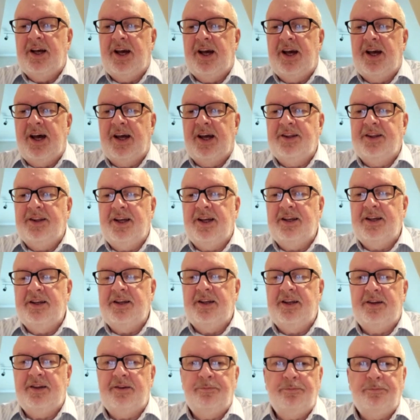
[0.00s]
And then
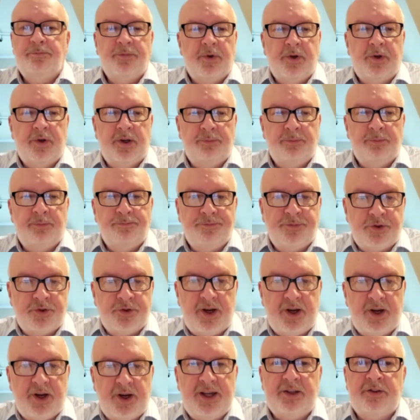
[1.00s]

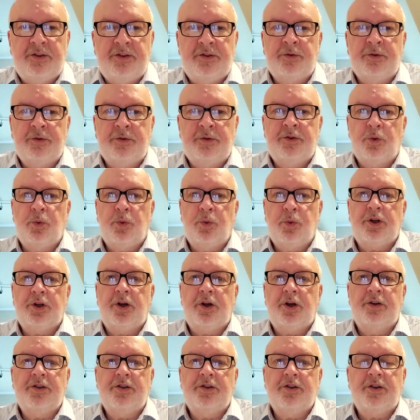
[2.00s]
trying to work
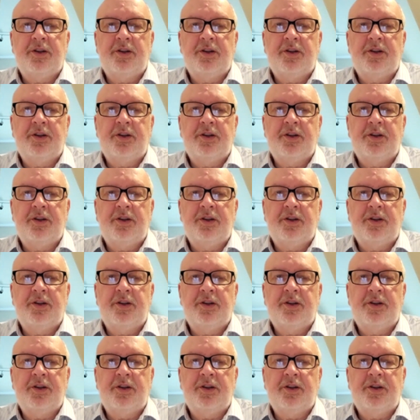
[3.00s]
out,